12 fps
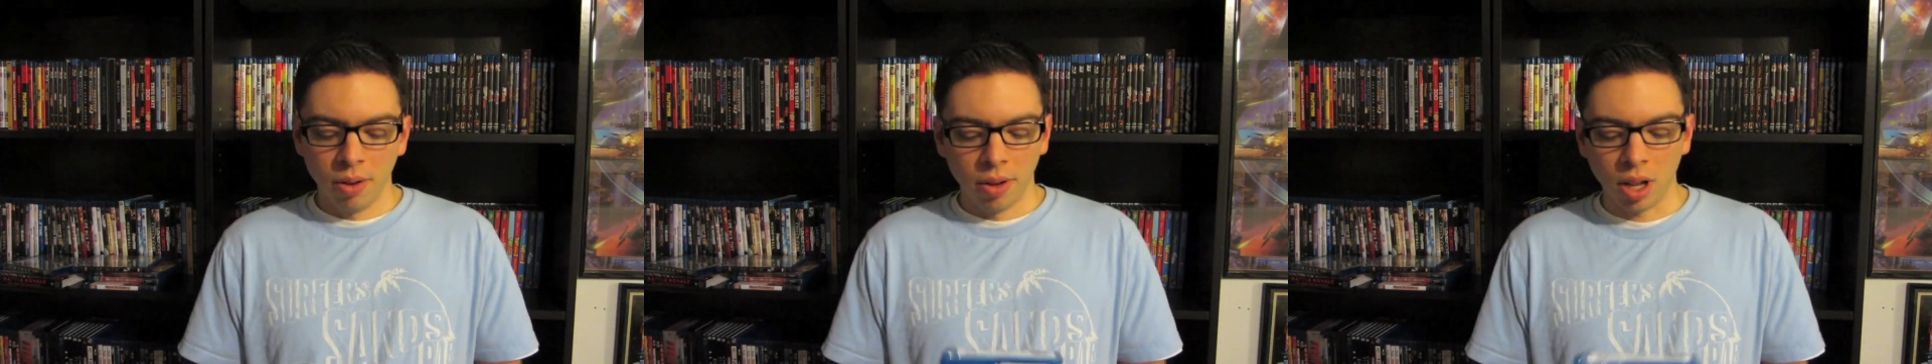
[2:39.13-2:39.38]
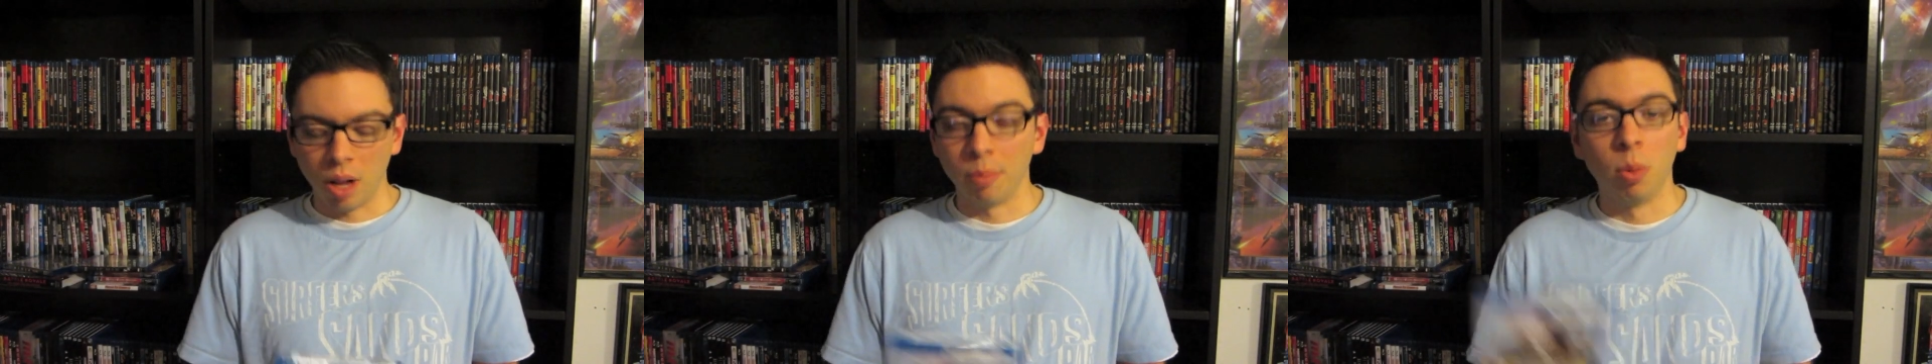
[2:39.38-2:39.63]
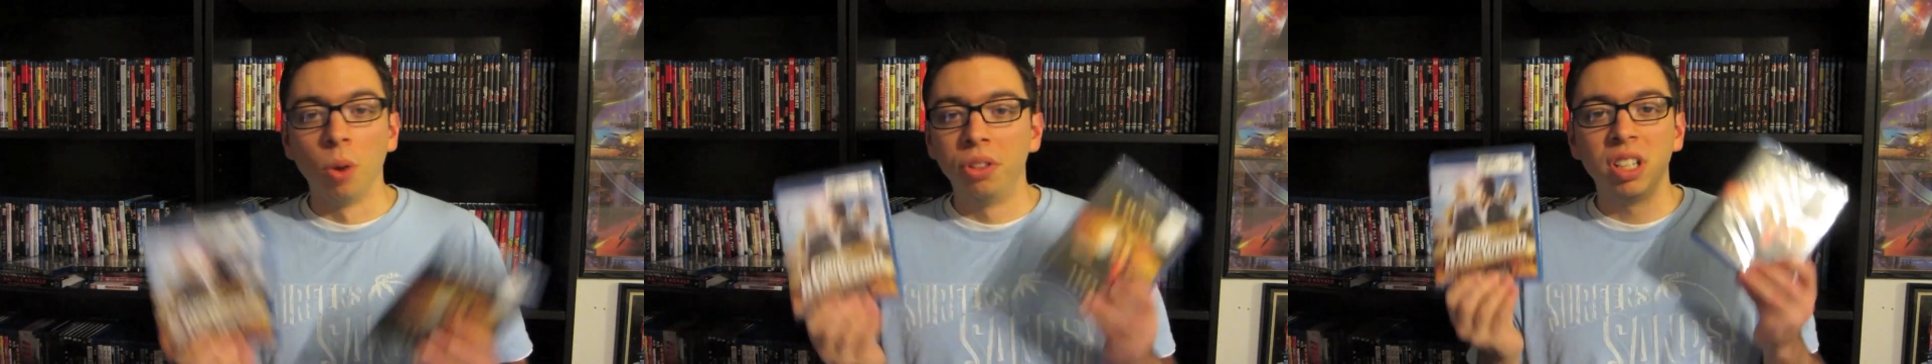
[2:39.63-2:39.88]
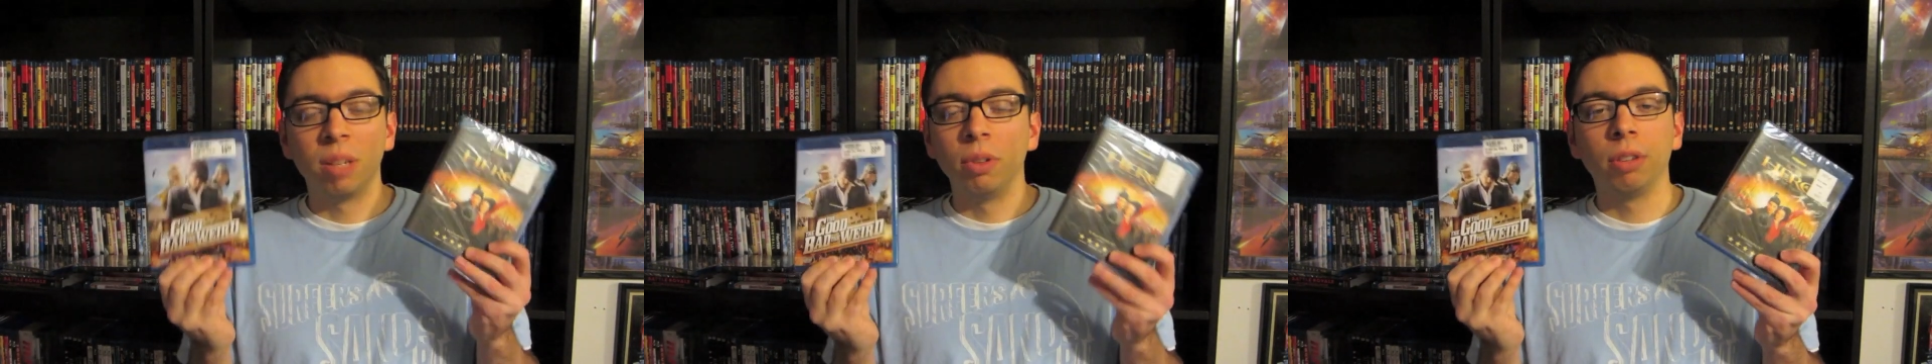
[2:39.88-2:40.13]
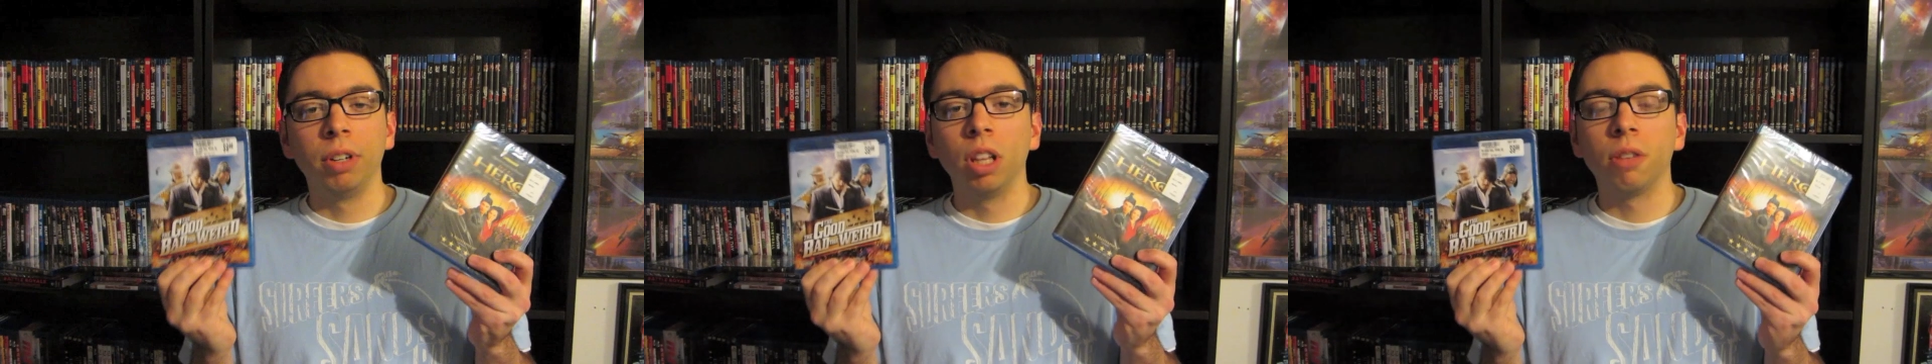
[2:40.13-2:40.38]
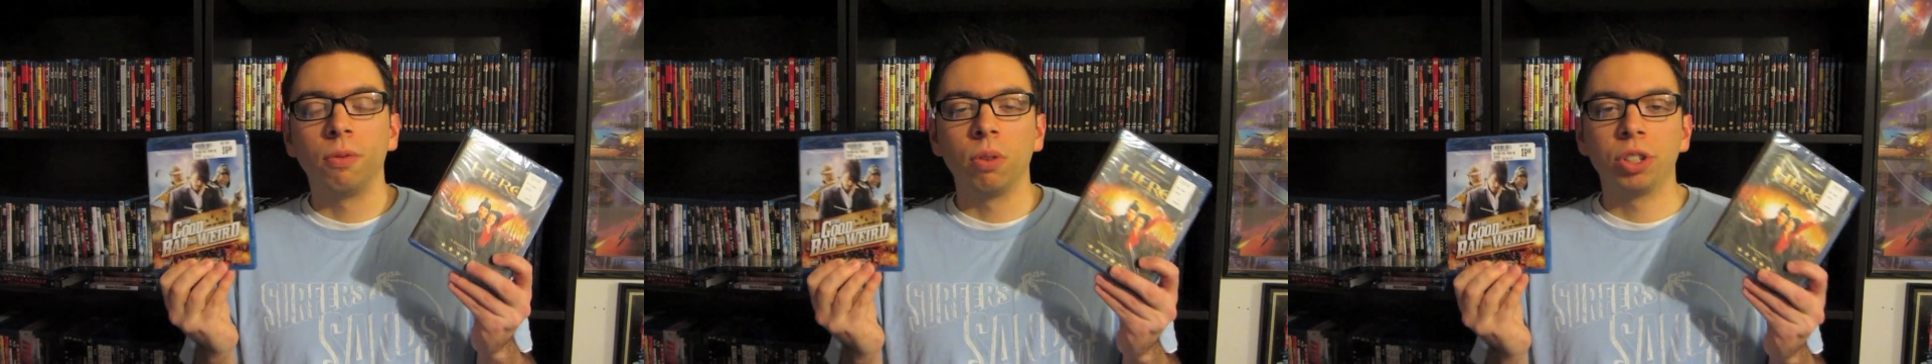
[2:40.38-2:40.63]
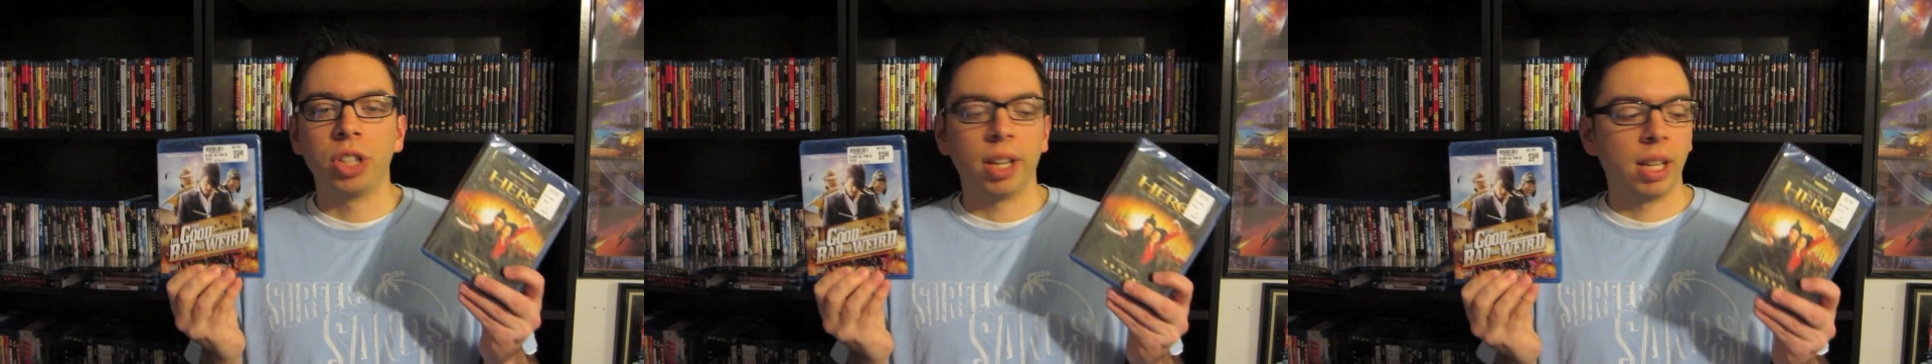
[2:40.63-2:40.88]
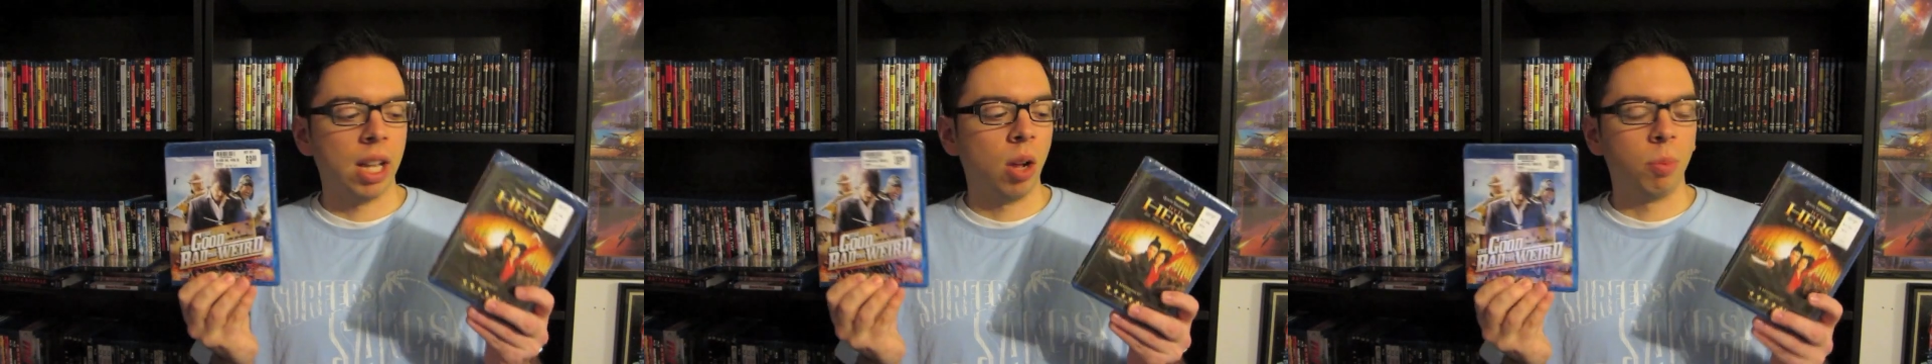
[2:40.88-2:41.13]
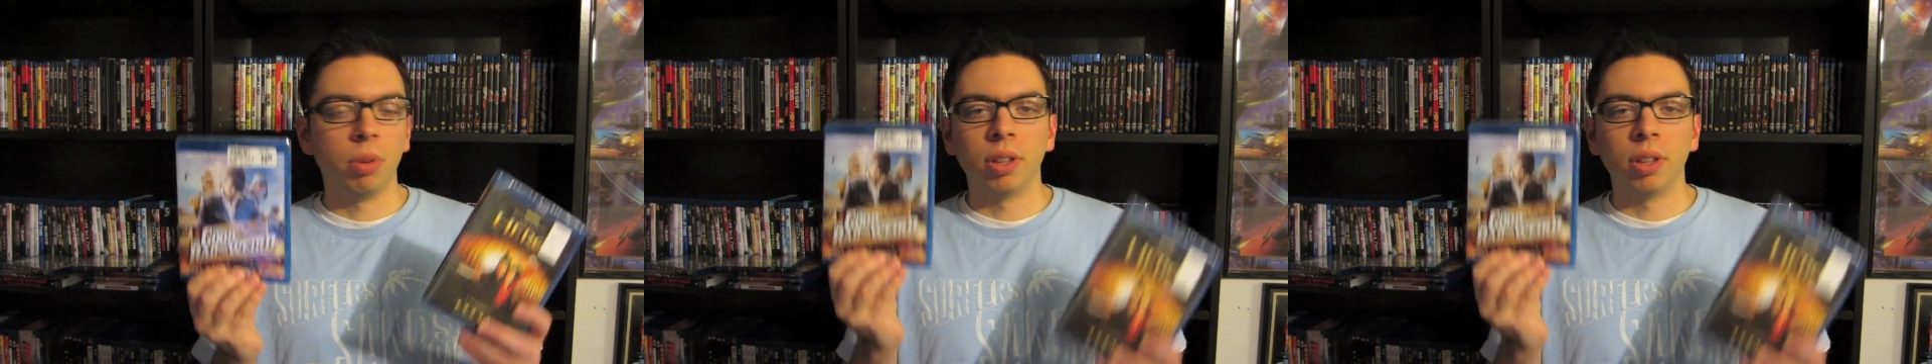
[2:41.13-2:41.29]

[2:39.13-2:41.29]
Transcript: Uh, both these I'm really looking forward to checking out,